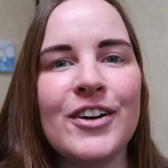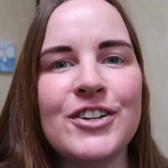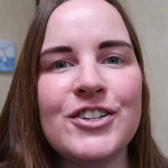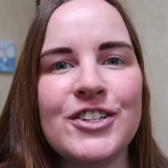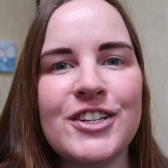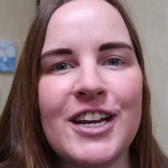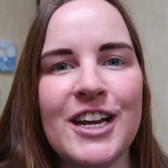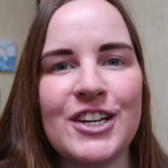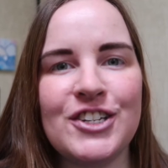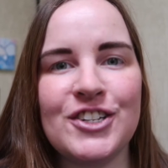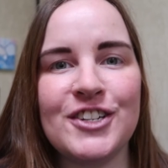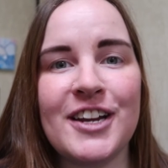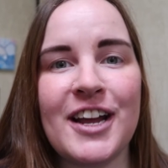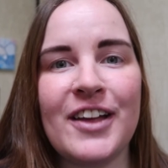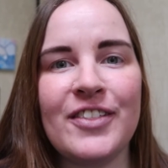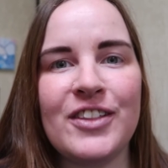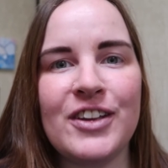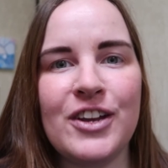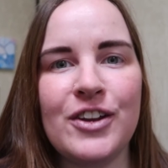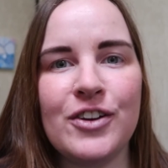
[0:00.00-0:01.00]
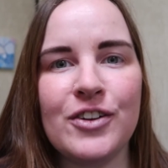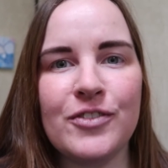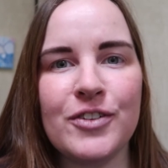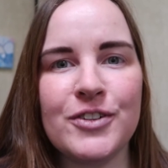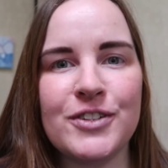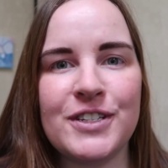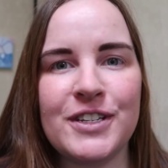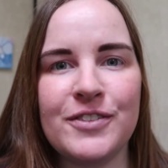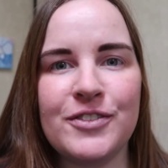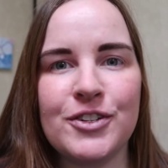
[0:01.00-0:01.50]
education at the
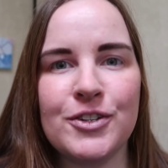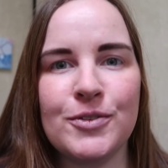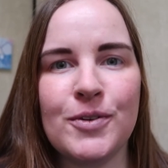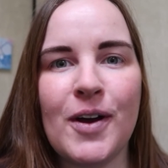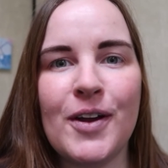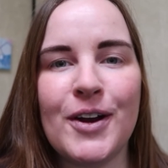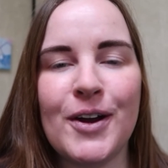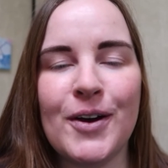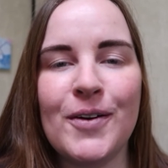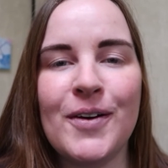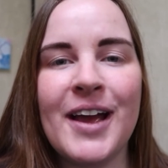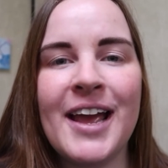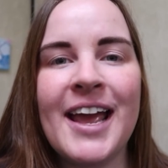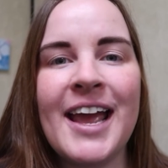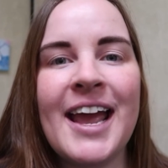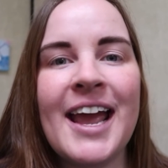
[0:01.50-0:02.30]
University of Toronto,